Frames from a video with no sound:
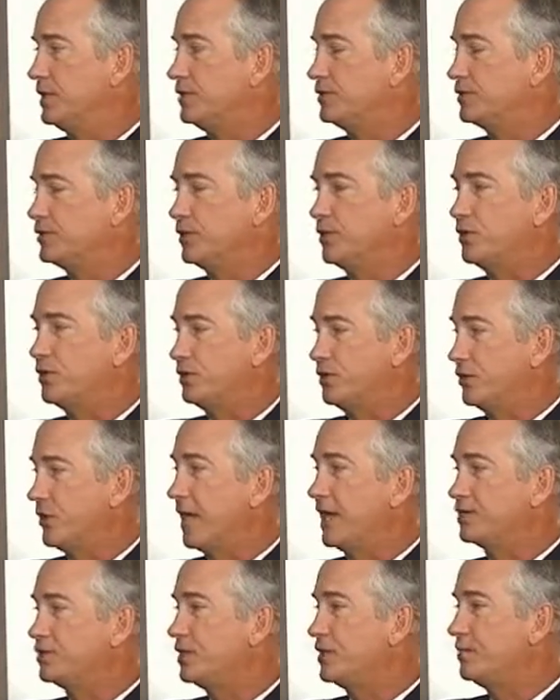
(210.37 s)
So you're
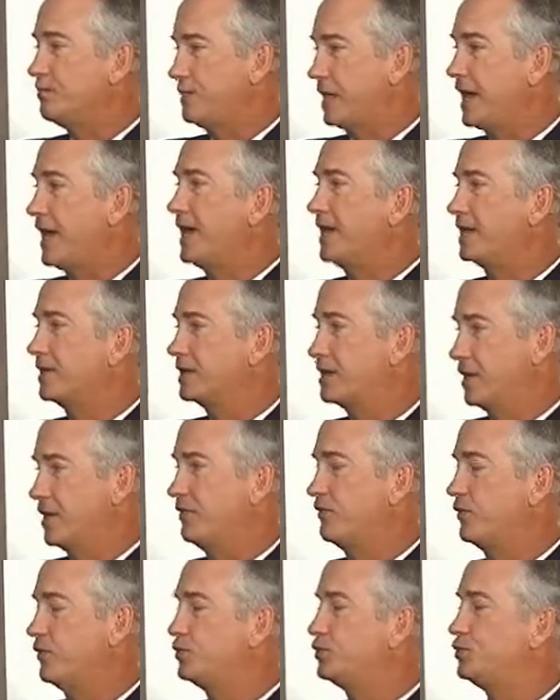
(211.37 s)
actually buying
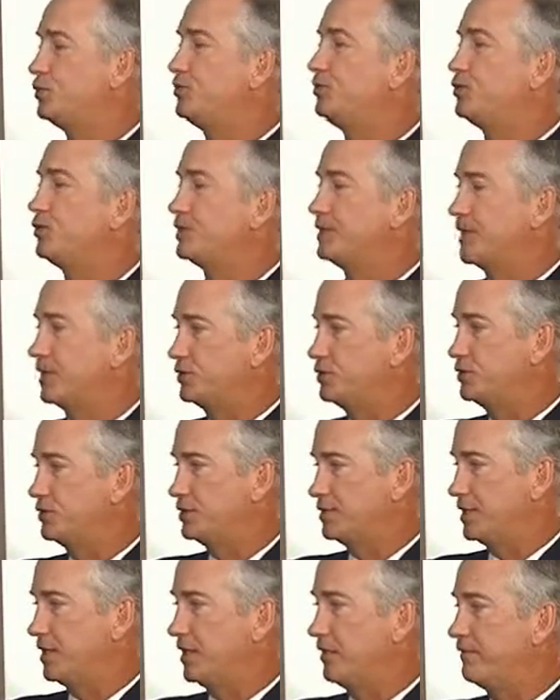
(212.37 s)
coverage to protect
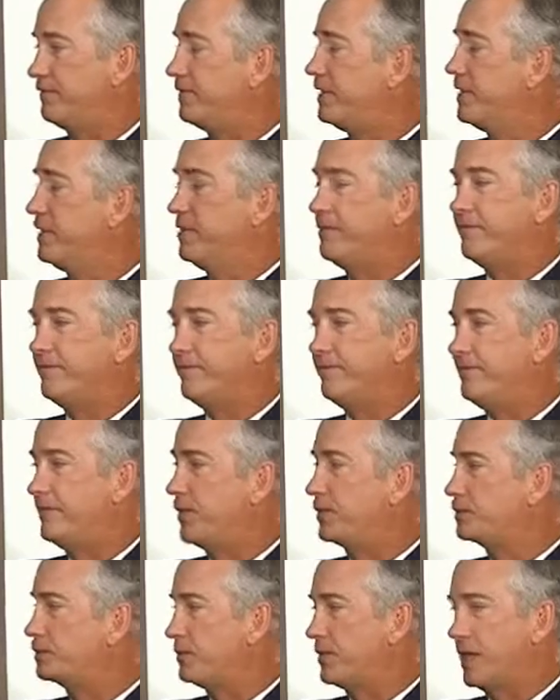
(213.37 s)
yourself from
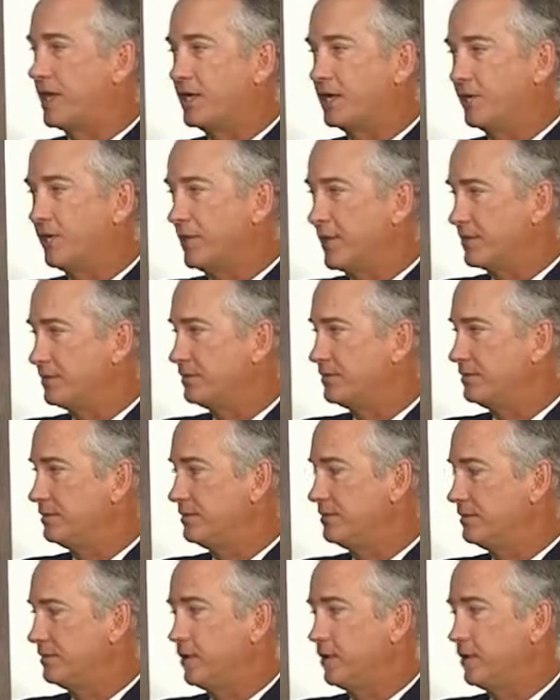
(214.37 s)
folks riding around